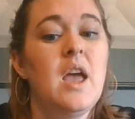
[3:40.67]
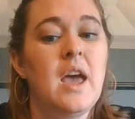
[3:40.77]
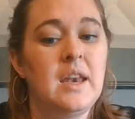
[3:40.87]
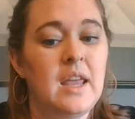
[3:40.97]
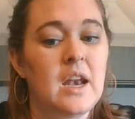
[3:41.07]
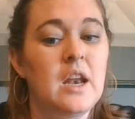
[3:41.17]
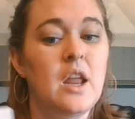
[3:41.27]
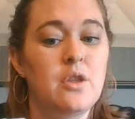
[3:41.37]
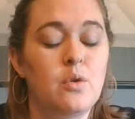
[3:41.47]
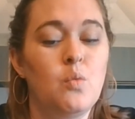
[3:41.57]
and get
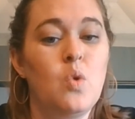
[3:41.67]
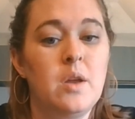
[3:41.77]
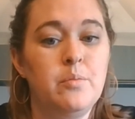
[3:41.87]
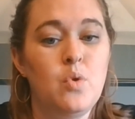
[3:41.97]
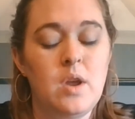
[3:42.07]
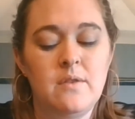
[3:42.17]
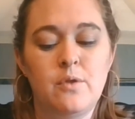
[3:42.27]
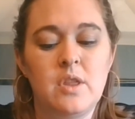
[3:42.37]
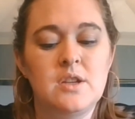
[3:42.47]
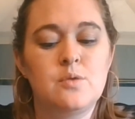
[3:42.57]
another 1 point for
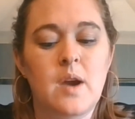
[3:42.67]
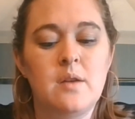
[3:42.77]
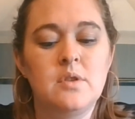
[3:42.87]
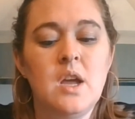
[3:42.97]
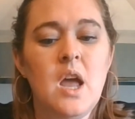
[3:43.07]
this round.